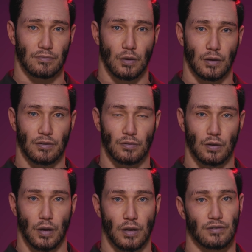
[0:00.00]
part of a
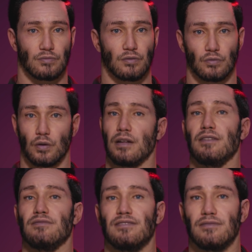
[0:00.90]
larger
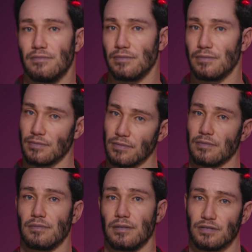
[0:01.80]
performance.
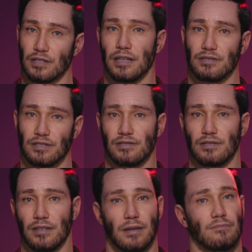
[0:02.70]
It's not just
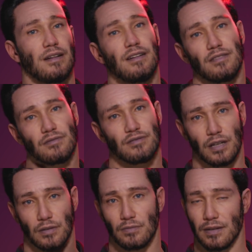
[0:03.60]
about being
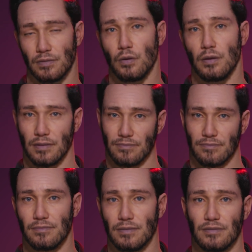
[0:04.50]
yourself anymore,
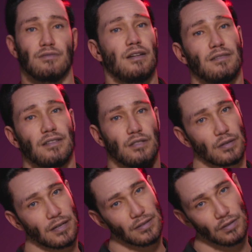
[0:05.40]
it's about
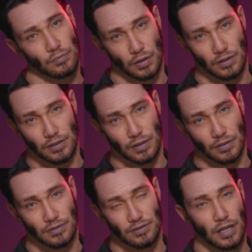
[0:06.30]
curating a version of
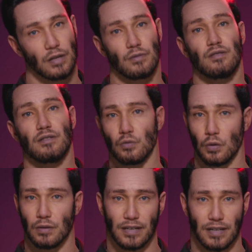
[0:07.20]
yourself that's
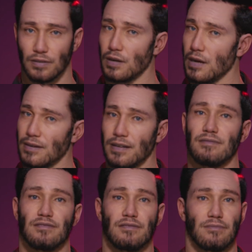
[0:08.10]
worthy of an
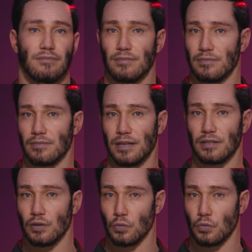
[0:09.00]
audience. And in the